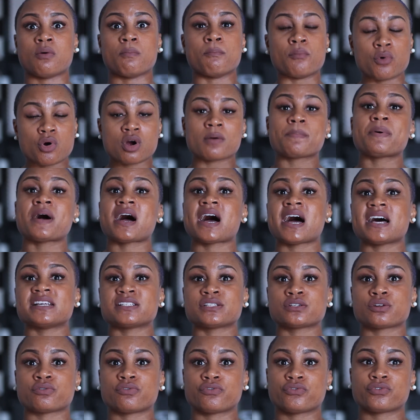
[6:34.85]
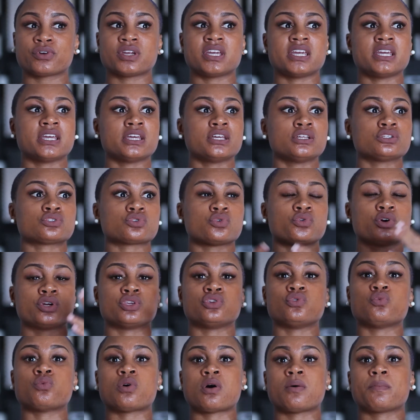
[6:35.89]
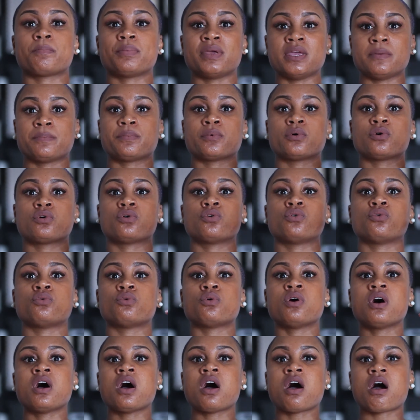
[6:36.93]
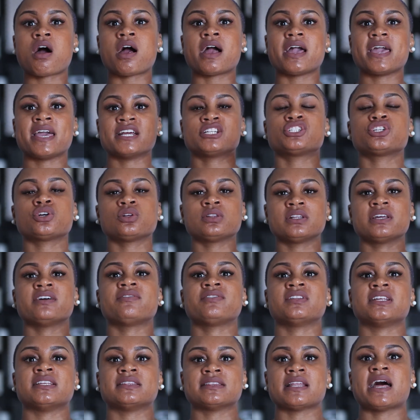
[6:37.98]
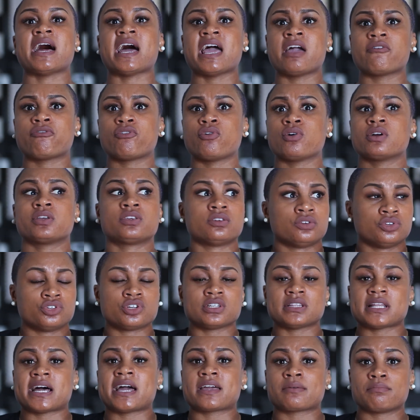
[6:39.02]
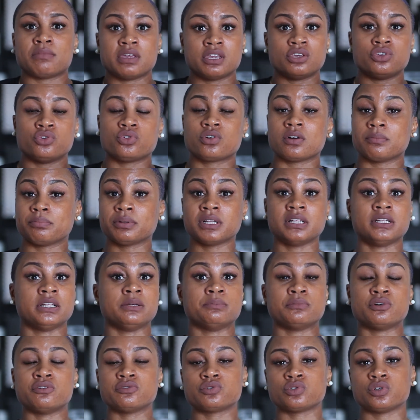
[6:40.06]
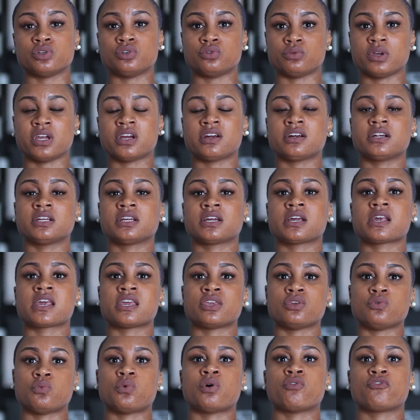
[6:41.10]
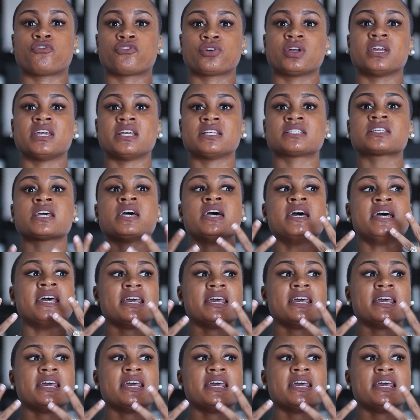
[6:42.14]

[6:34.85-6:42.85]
more positive friends, or you want people who are at your level in life, or you're like me, you completely moved to a new area and you want friends,